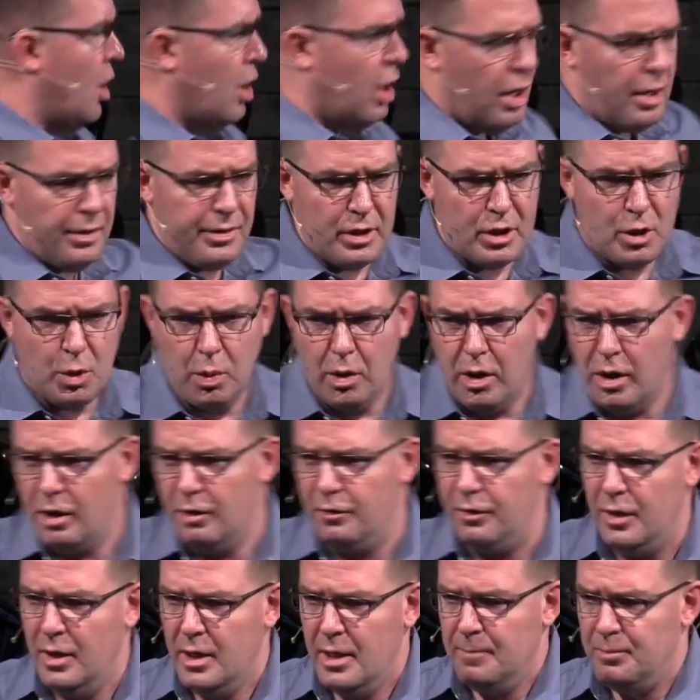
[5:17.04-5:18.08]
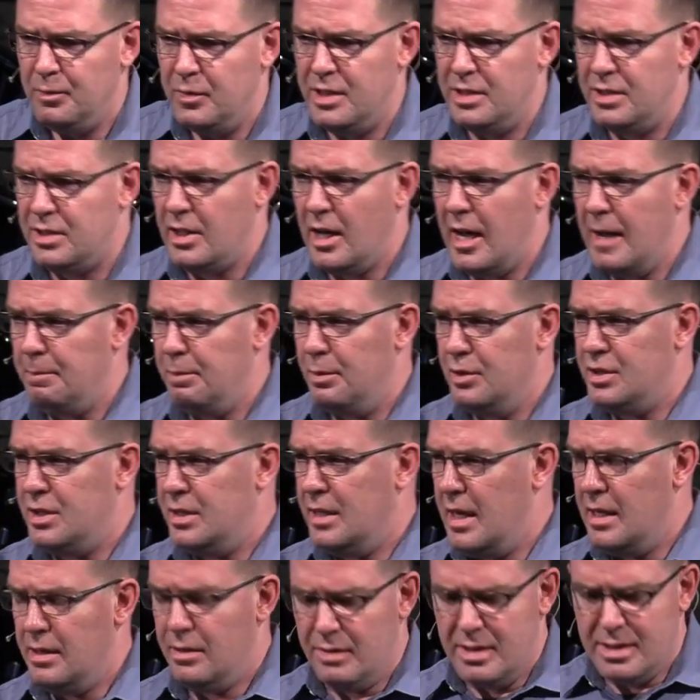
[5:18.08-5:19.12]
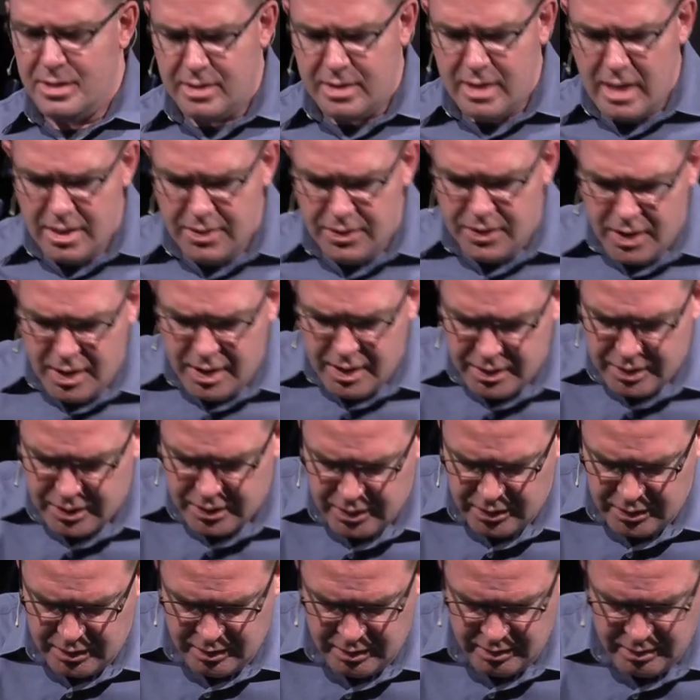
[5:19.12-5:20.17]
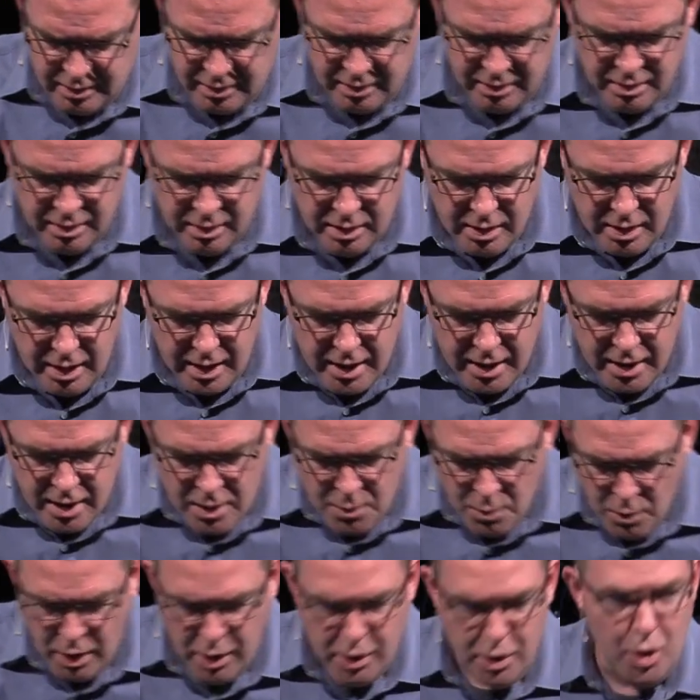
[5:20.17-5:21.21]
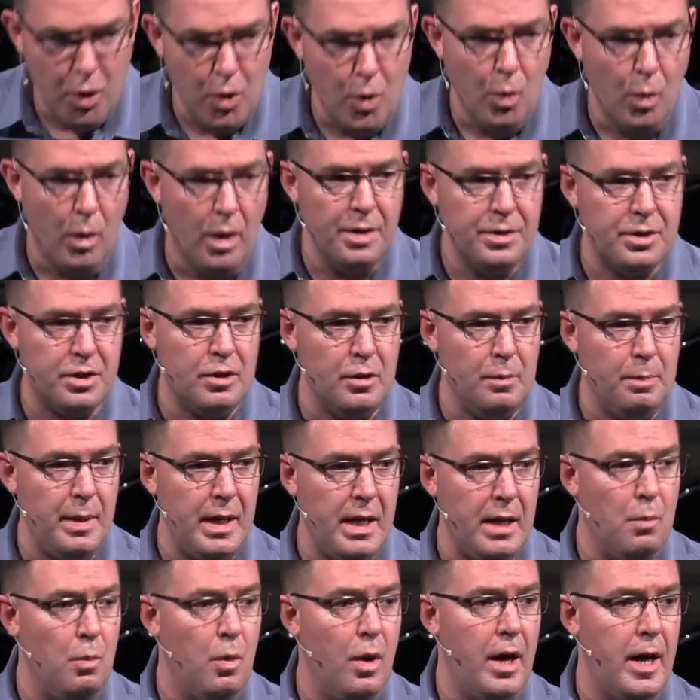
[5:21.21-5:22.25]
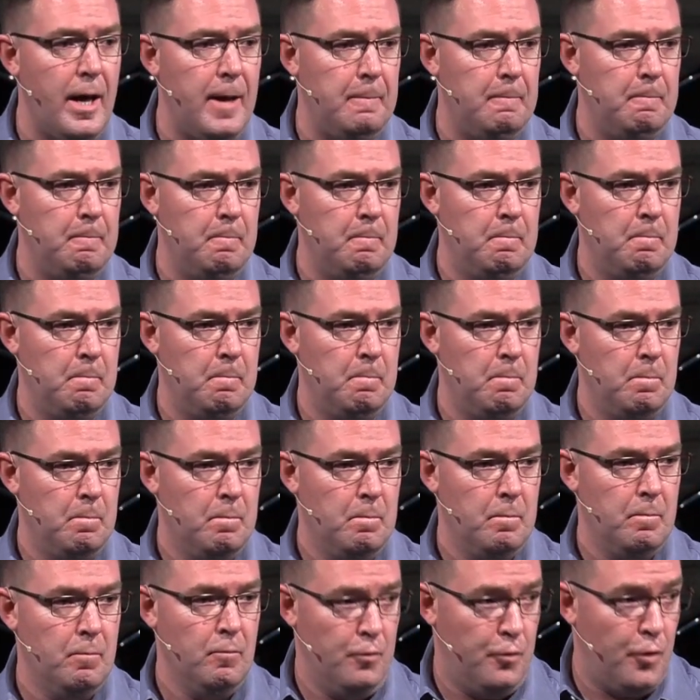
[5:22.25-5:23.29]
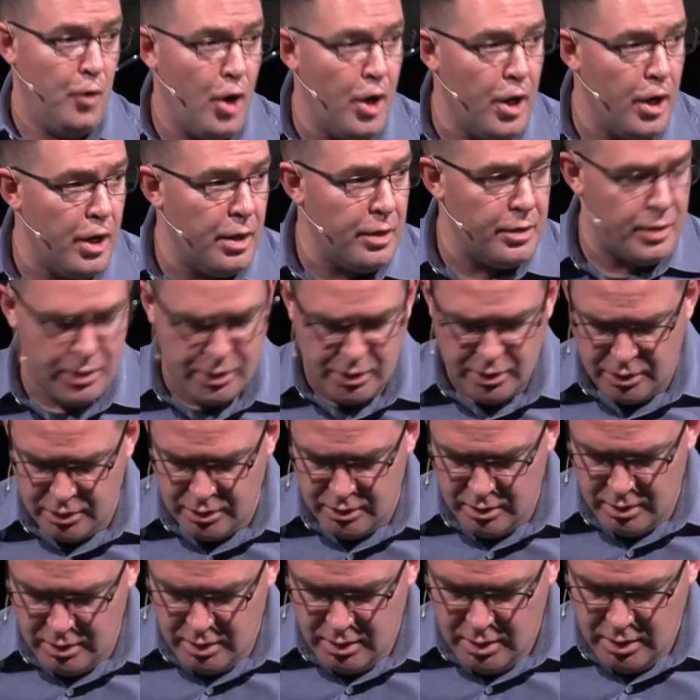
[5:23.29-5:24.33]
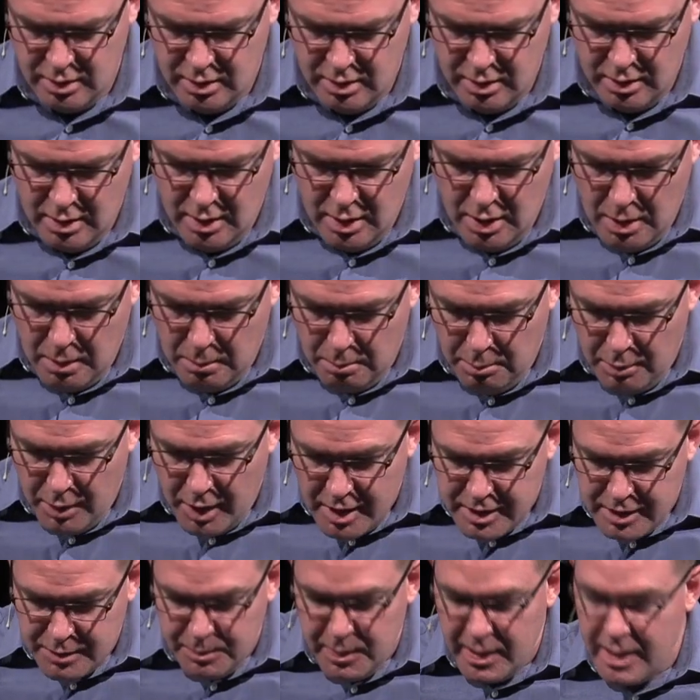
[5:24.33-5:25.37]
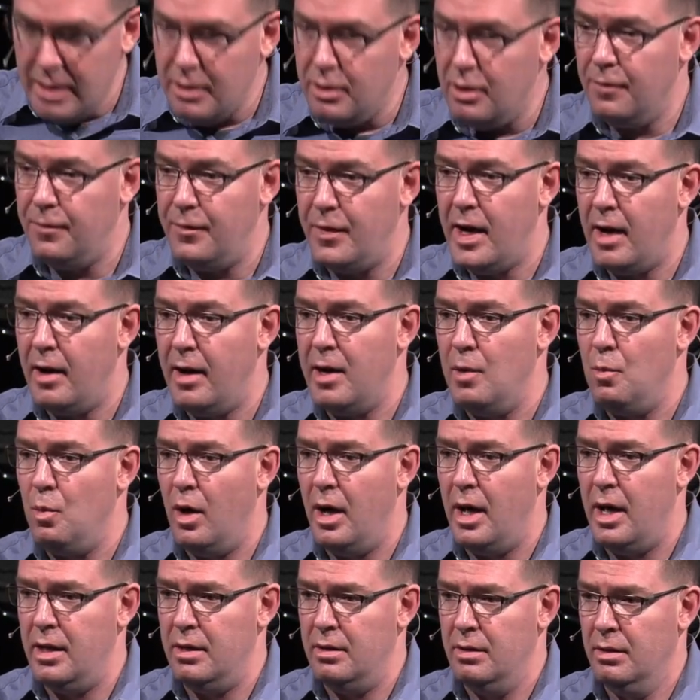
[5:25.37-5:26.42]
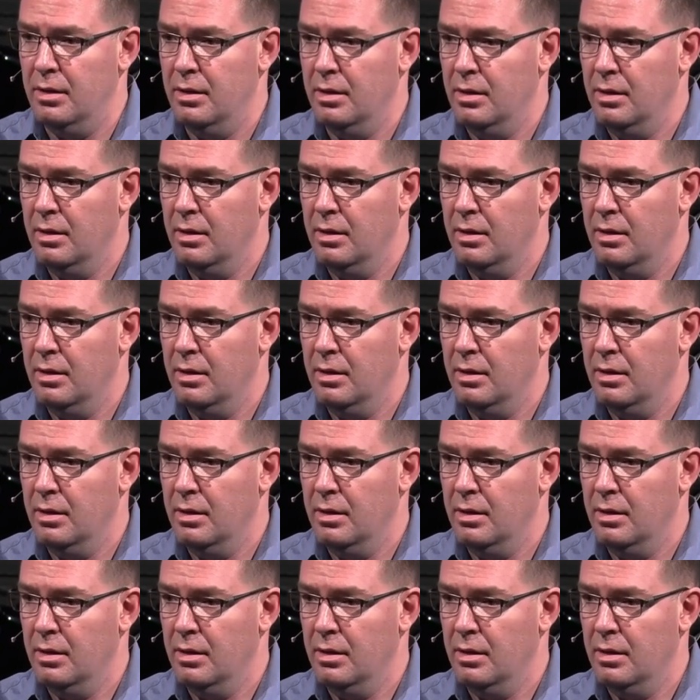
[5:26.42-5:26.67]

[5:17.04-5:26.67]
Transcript: and called the 12 disciples together and said this: anyone who wants to be what? First must be the very what?